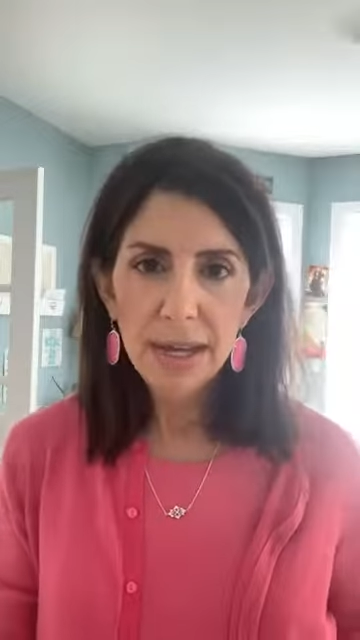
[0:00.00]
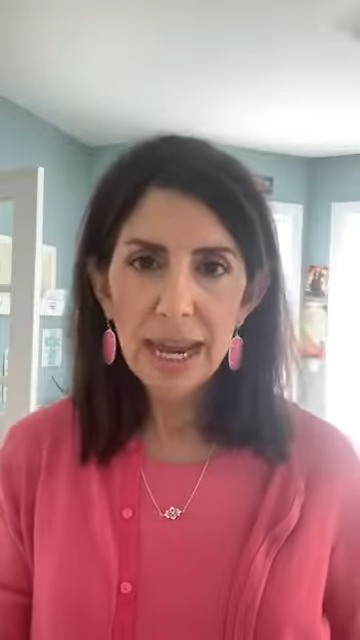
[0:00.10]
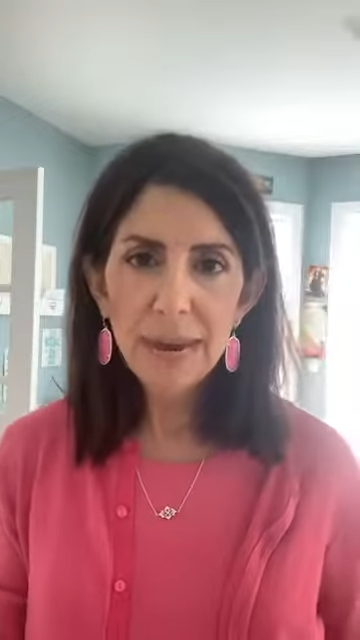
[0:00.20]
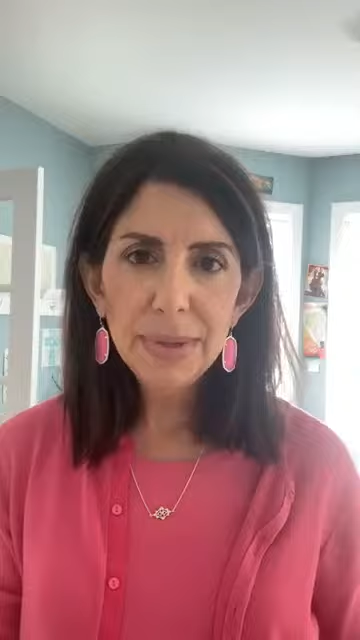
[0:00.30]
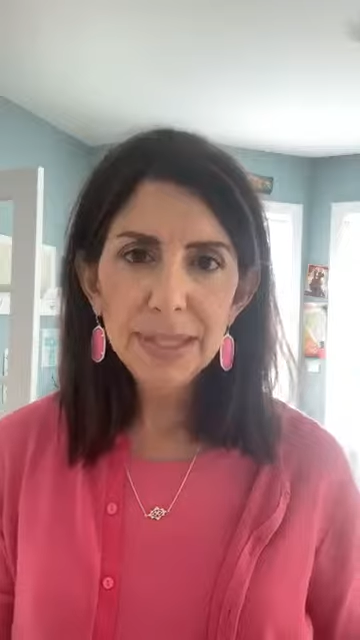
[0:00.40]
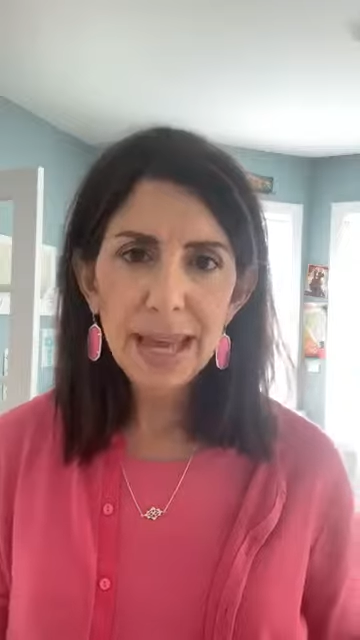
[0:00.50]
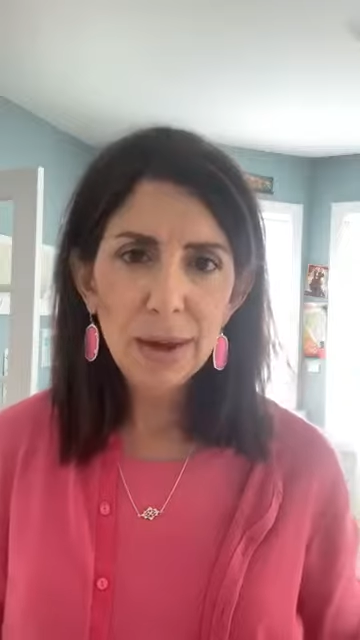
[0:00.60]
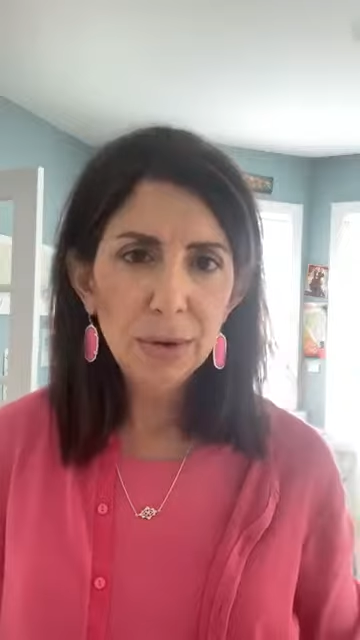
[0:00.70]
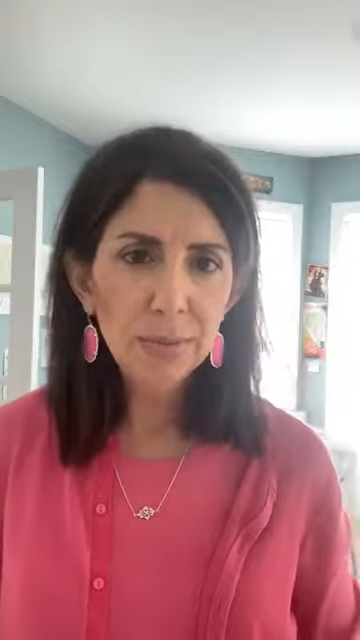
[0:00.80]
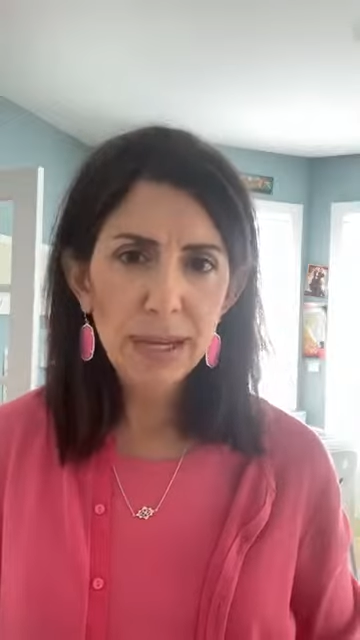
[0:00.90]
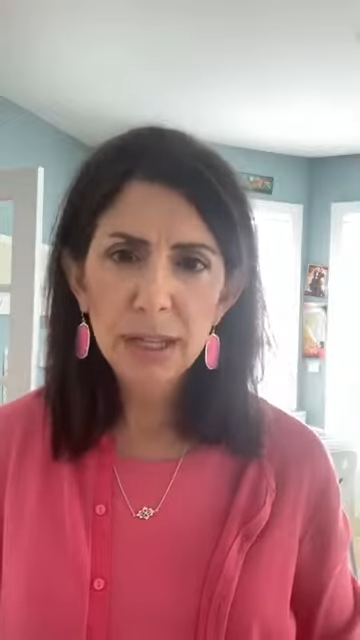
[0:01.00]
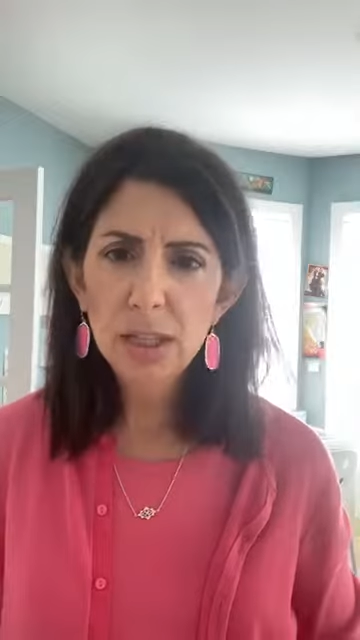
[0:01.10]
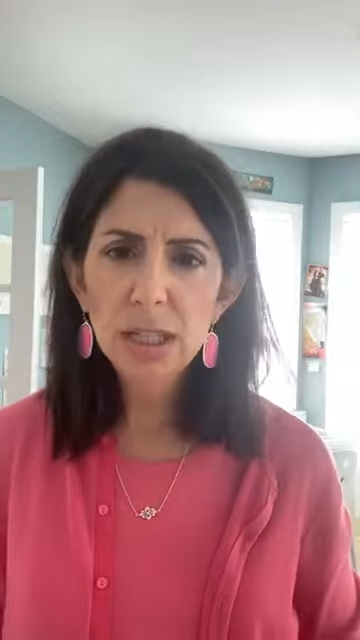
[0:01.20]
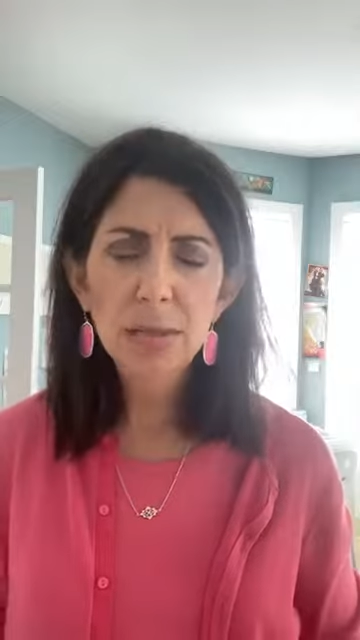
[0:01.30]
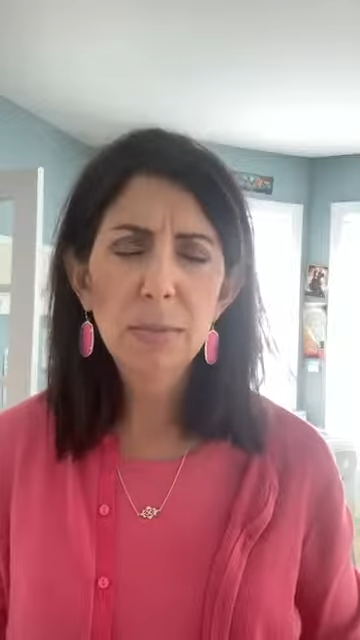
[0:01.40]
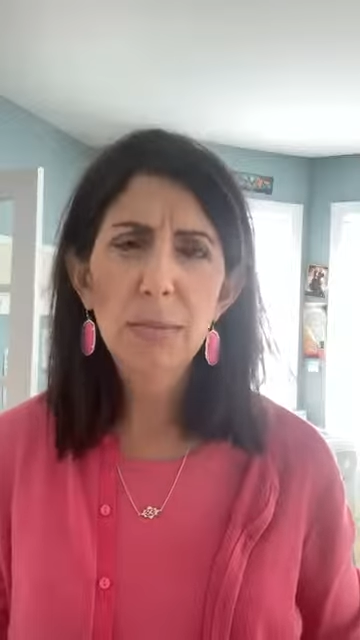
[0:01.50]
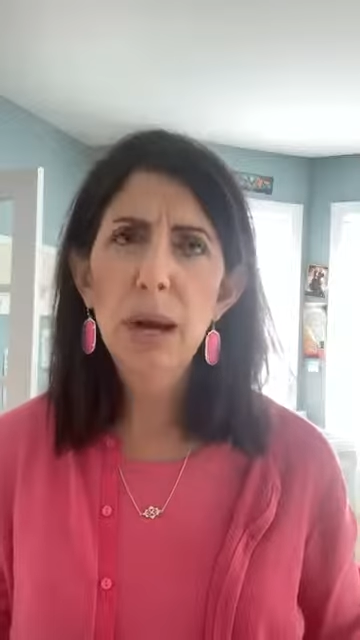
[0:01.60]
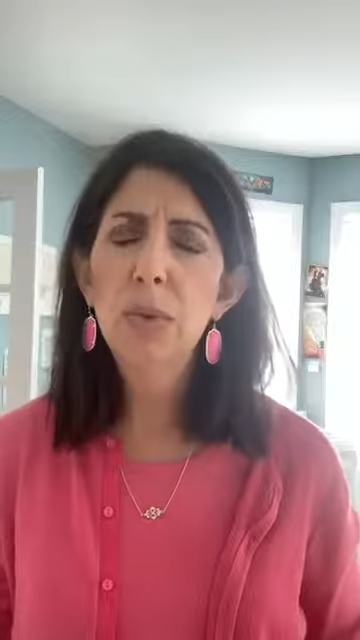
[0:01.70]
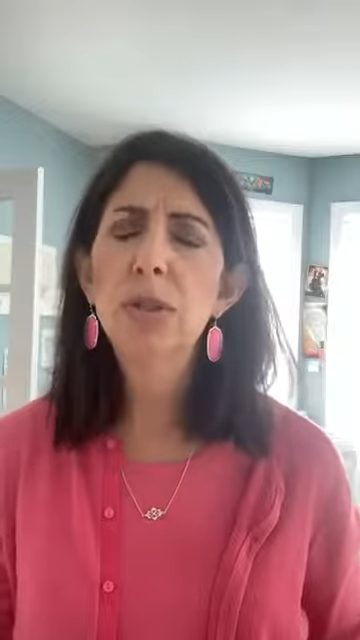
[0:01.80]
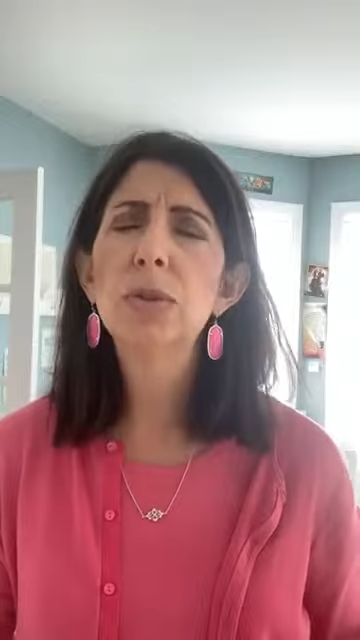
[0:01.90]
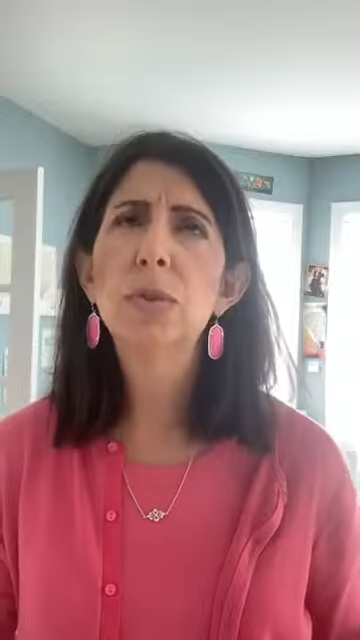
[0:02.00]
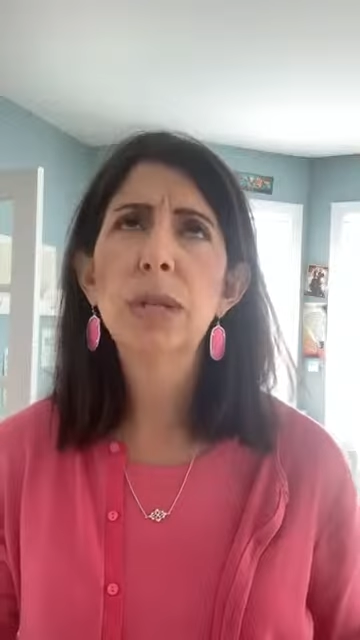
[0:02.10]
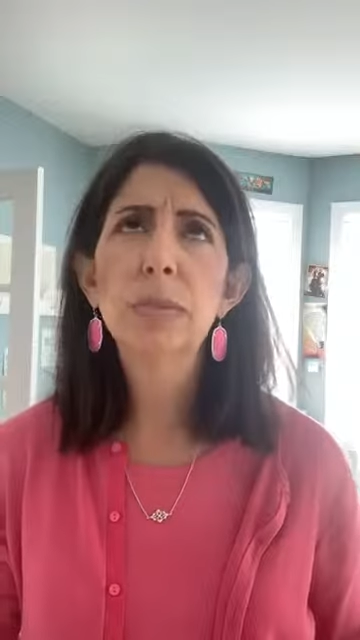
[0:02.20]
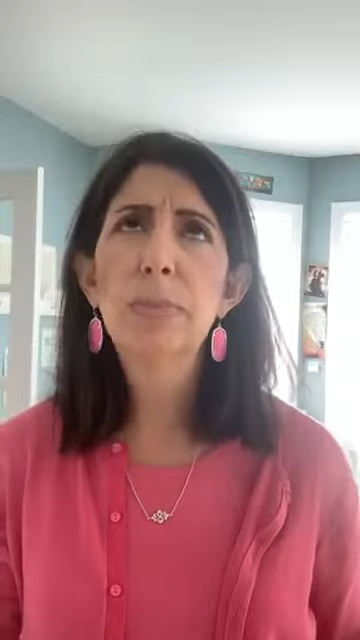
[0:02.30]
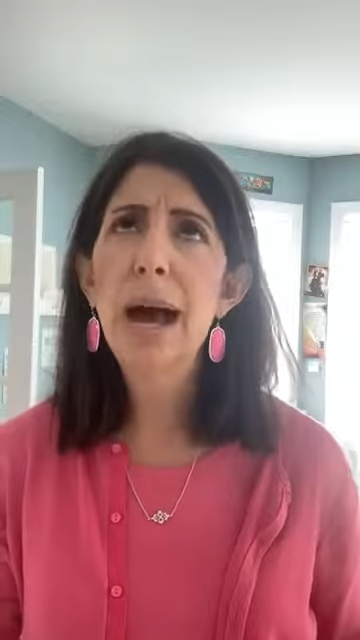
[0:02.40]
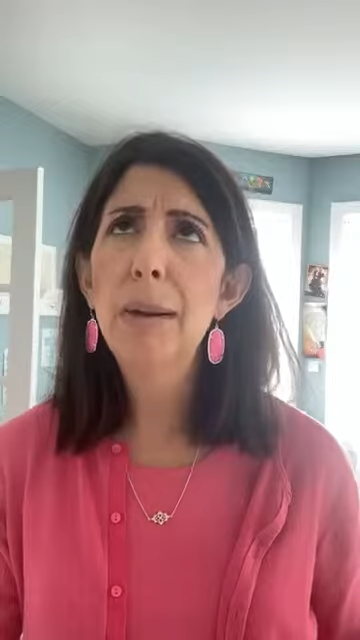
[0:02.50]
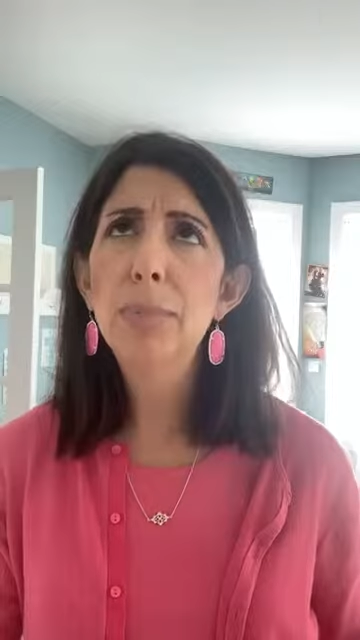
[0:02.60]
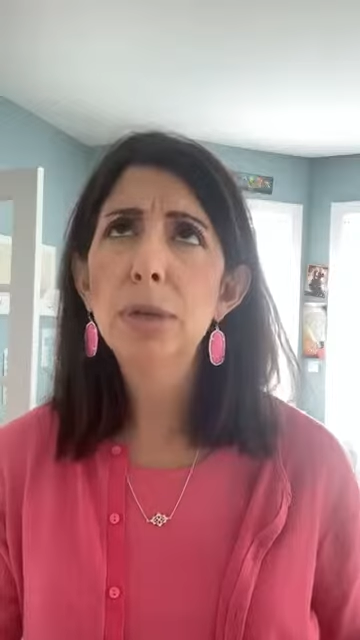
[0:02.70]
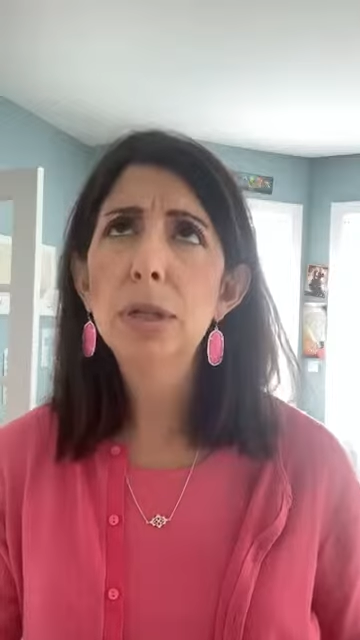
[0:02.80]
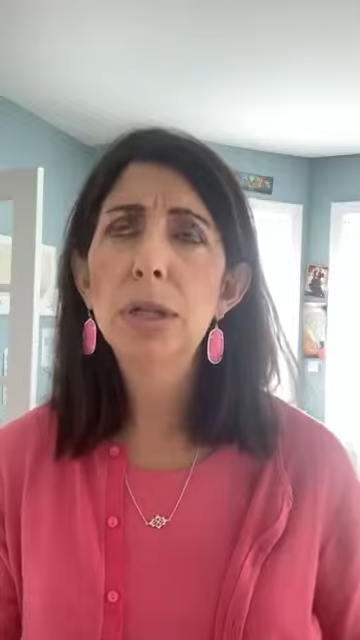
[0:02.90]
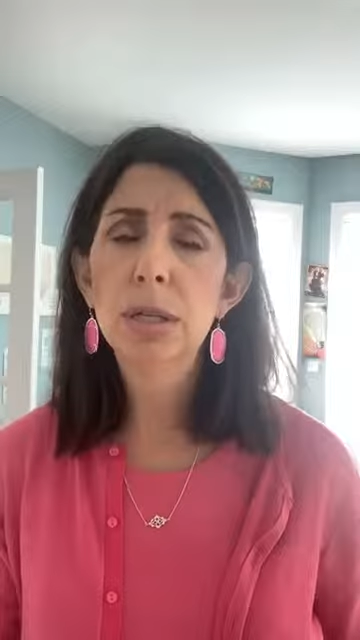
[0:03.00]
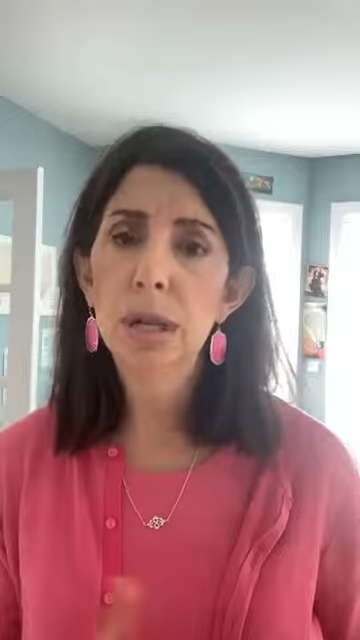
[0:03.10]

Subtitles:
came and sat with me and she said, "Mama, I want to read the Bible."